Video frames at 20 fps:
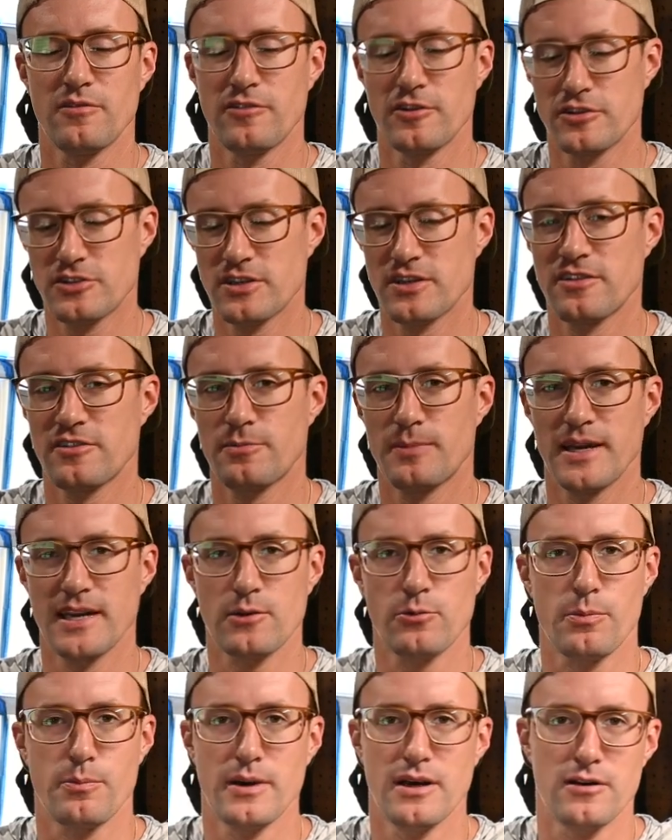version of this
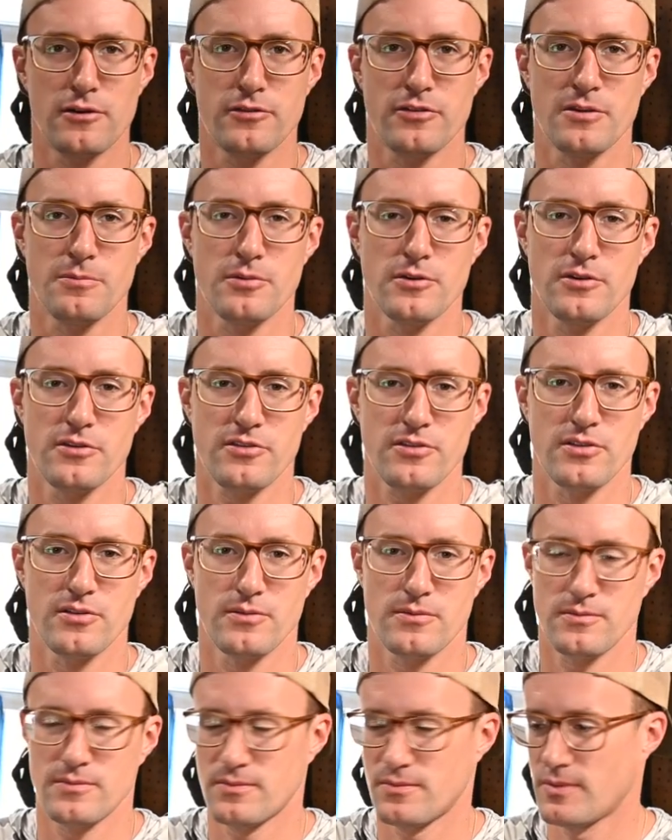bag with better zippers.
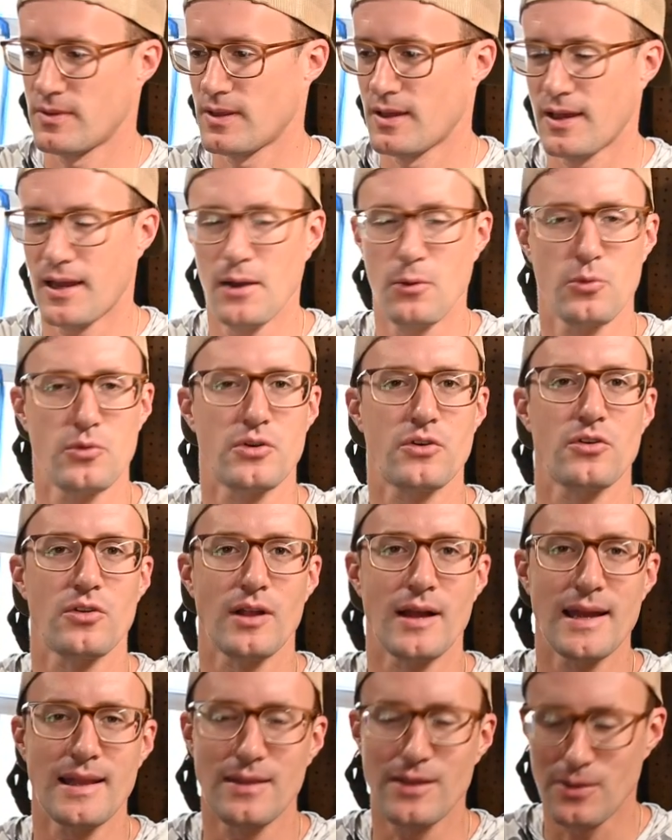I would
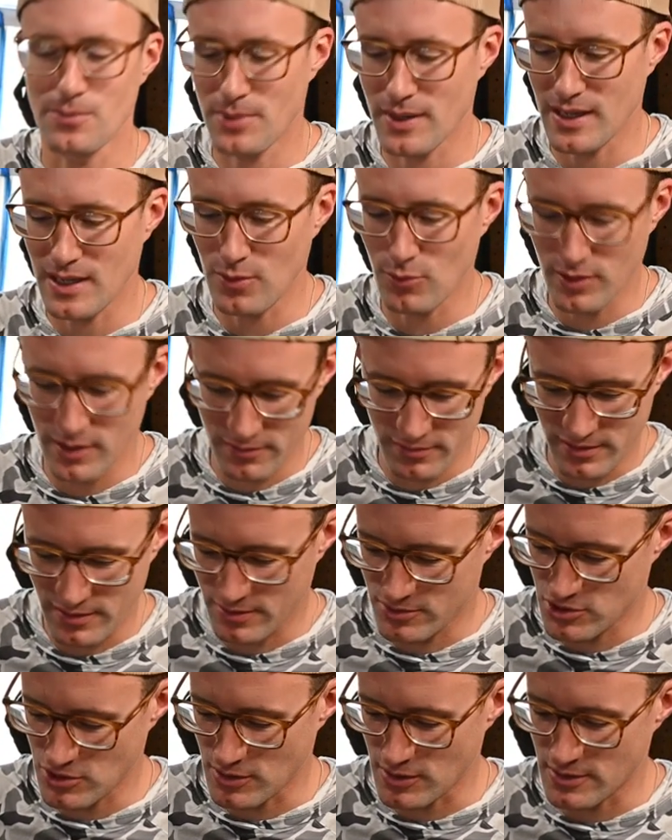gladly pay whatever you
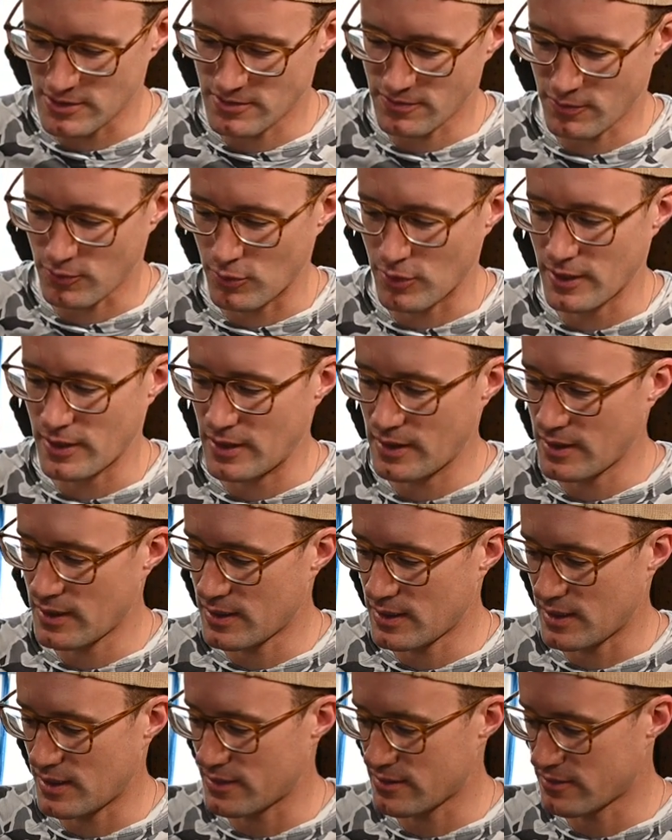charge for it,
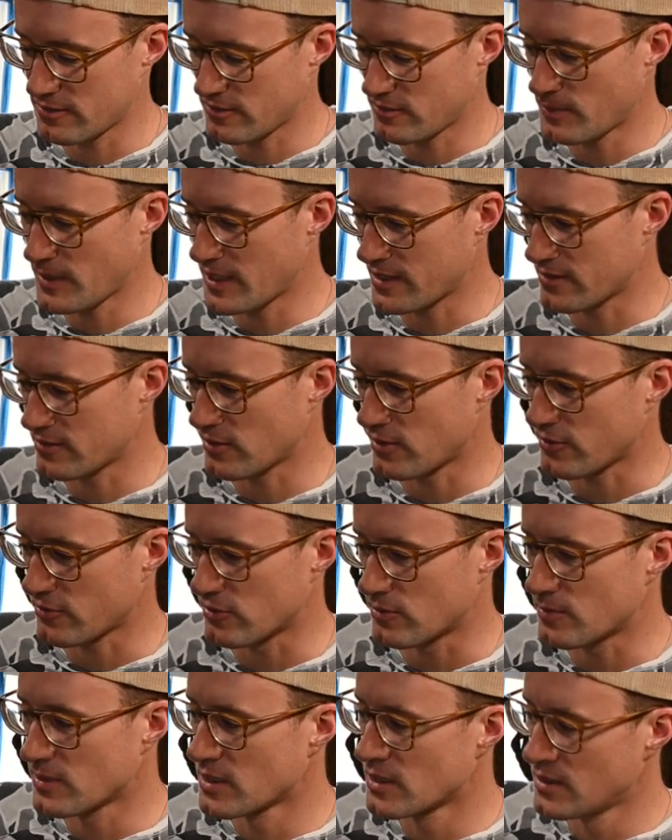because this bag is
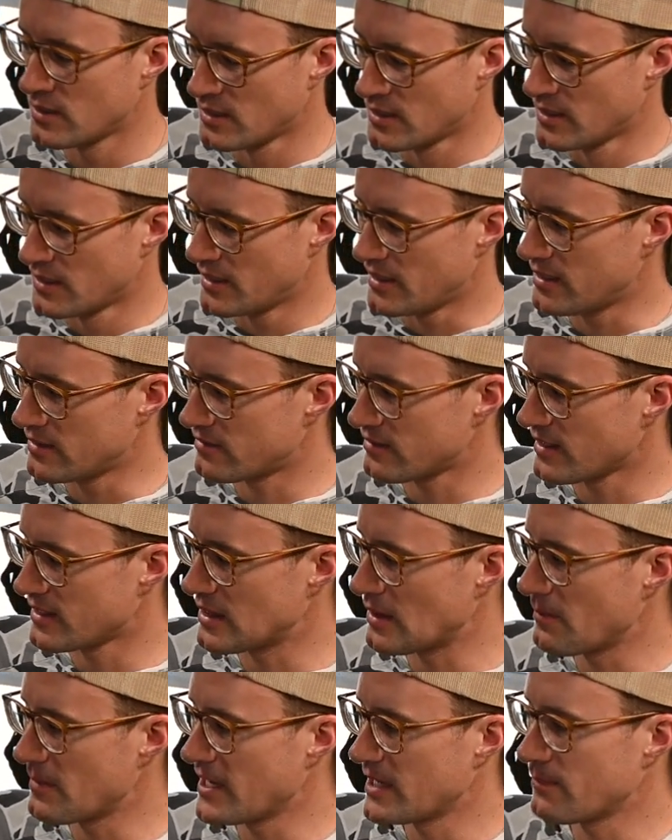awesome. Inside
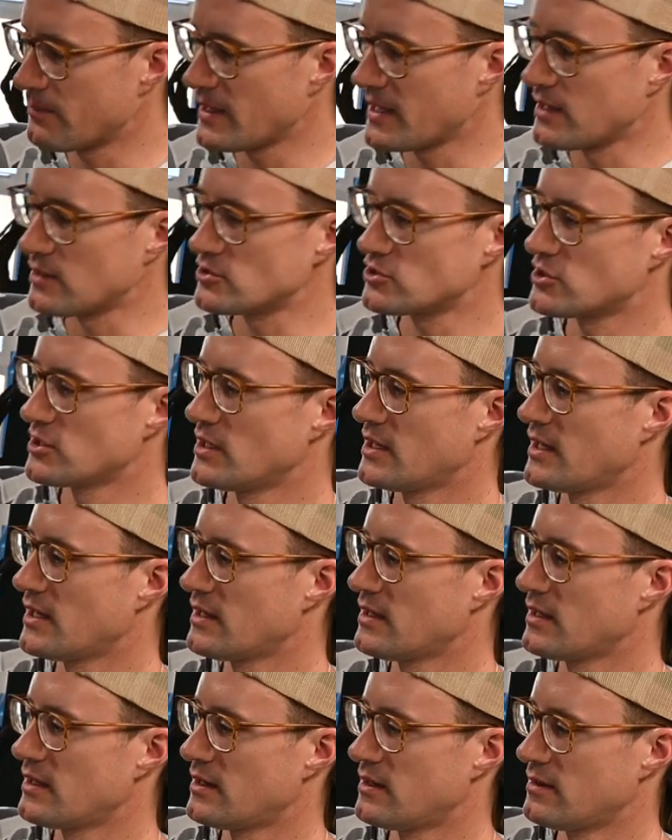the main pouch,
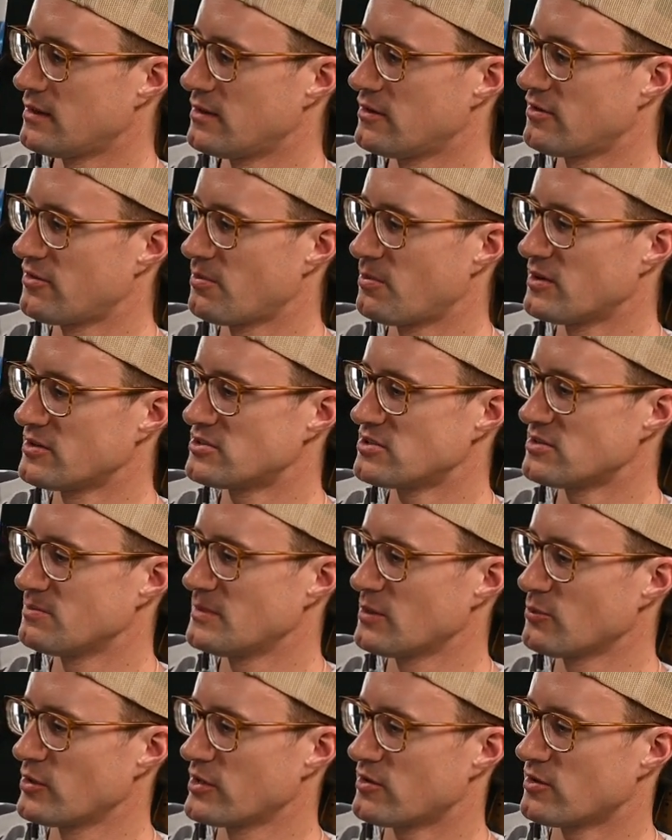there's a bunch of
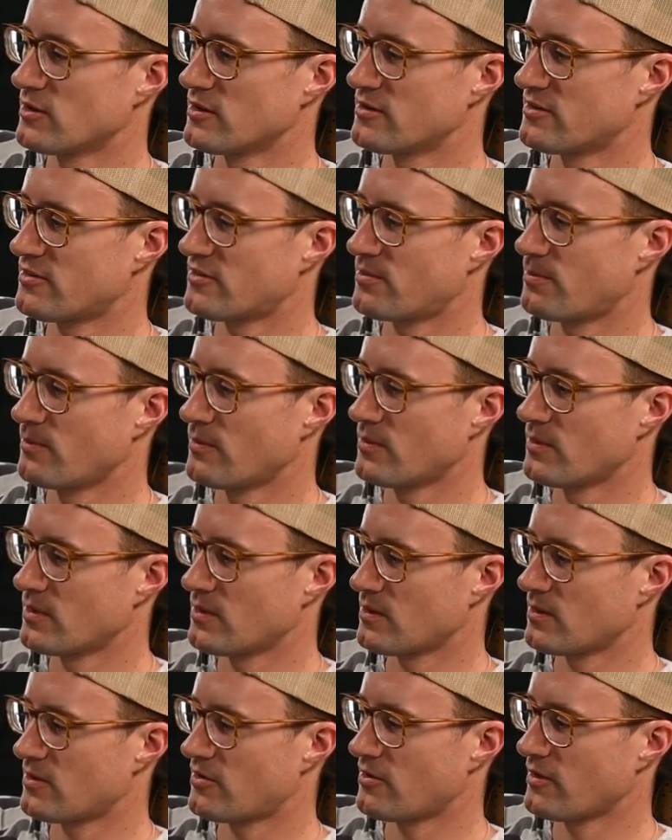memory card
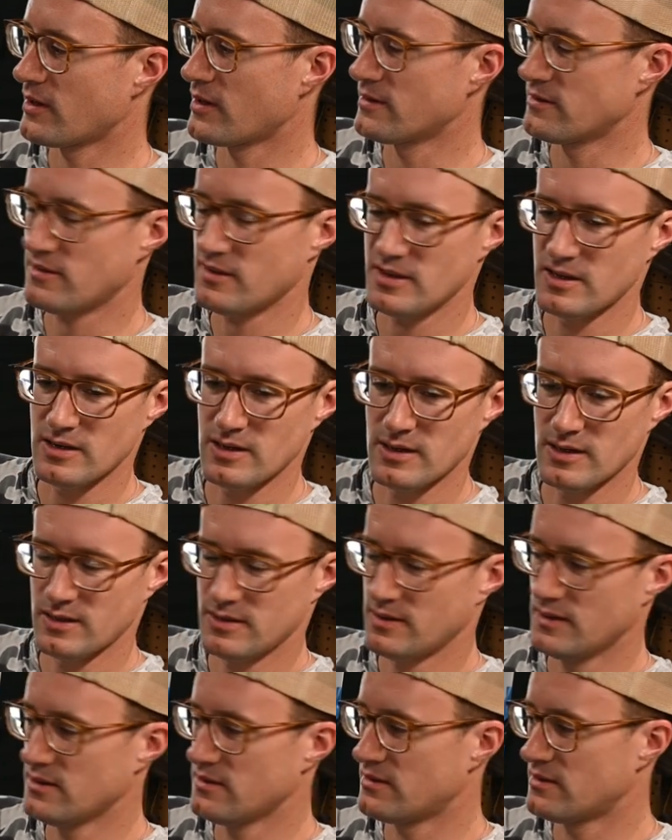slots here.
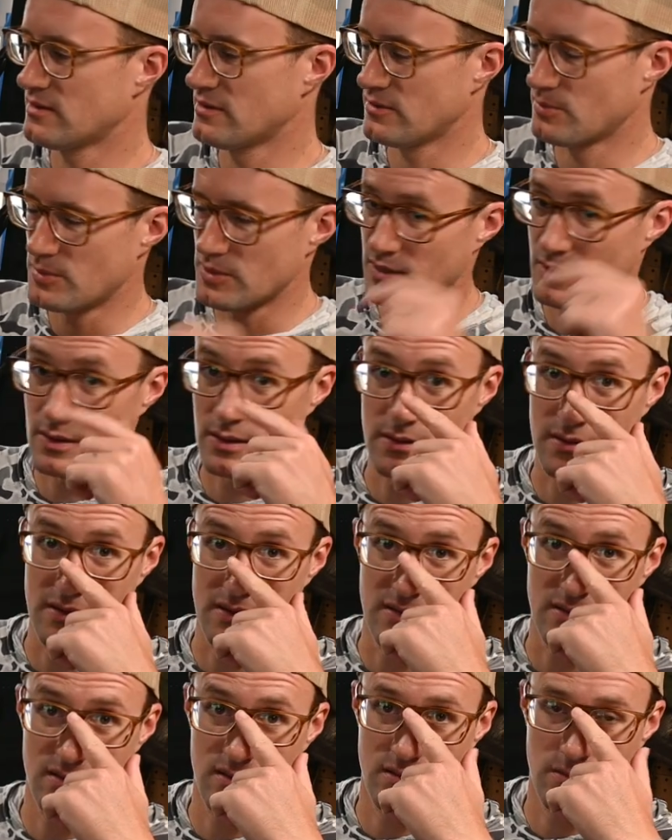This is because
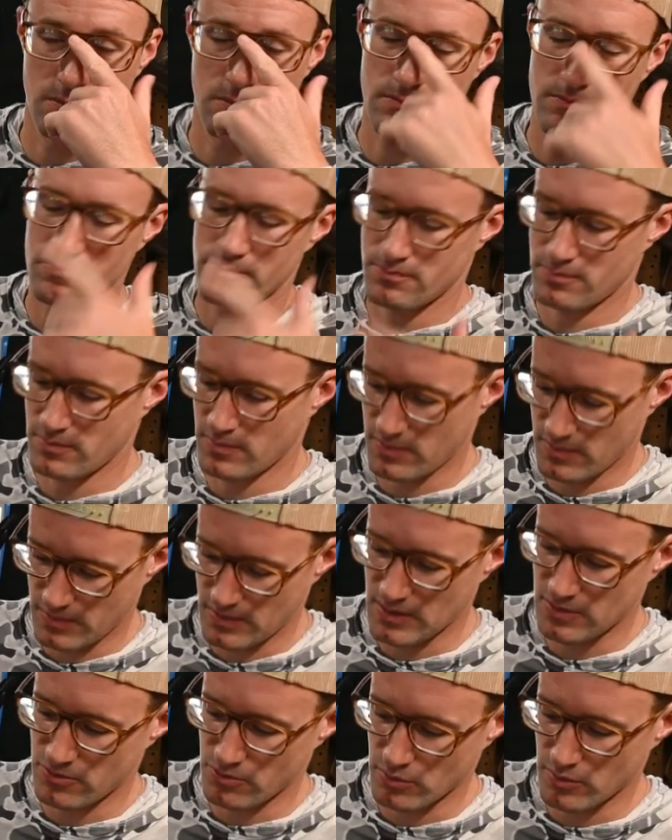this
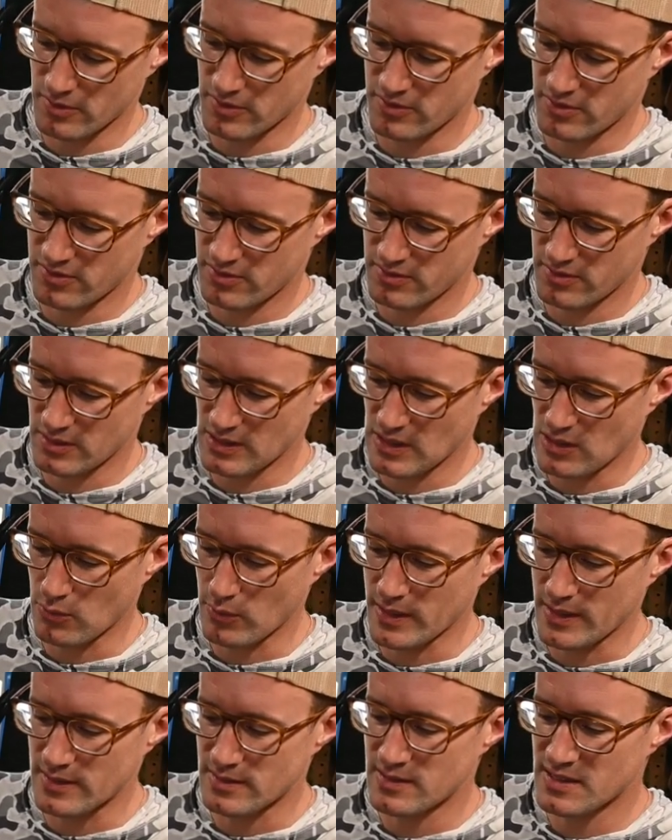was, you know,
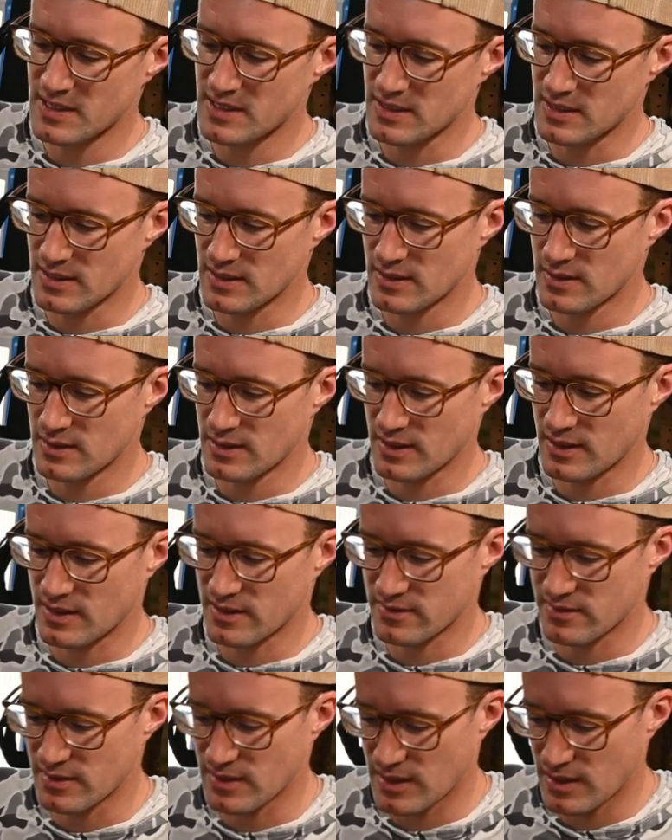intended, I
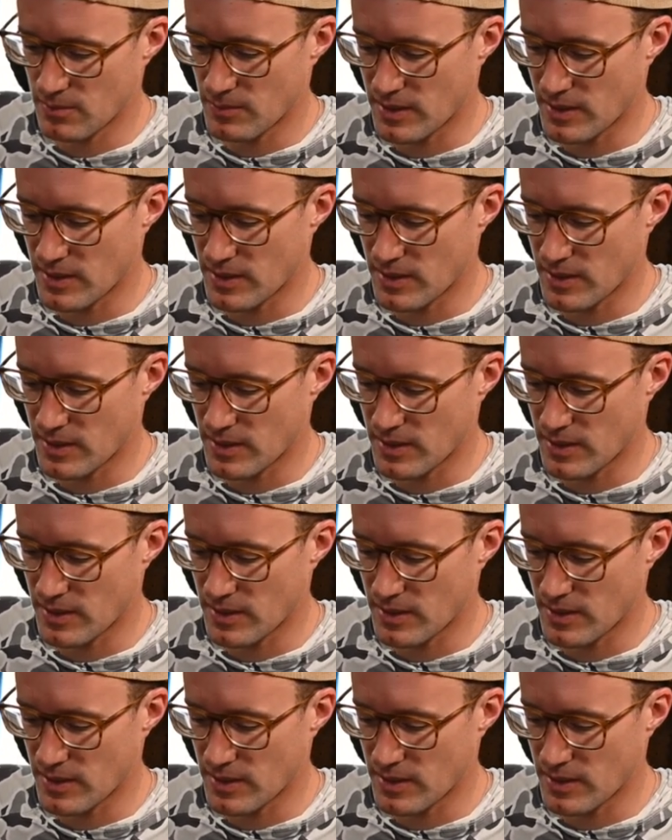guess in their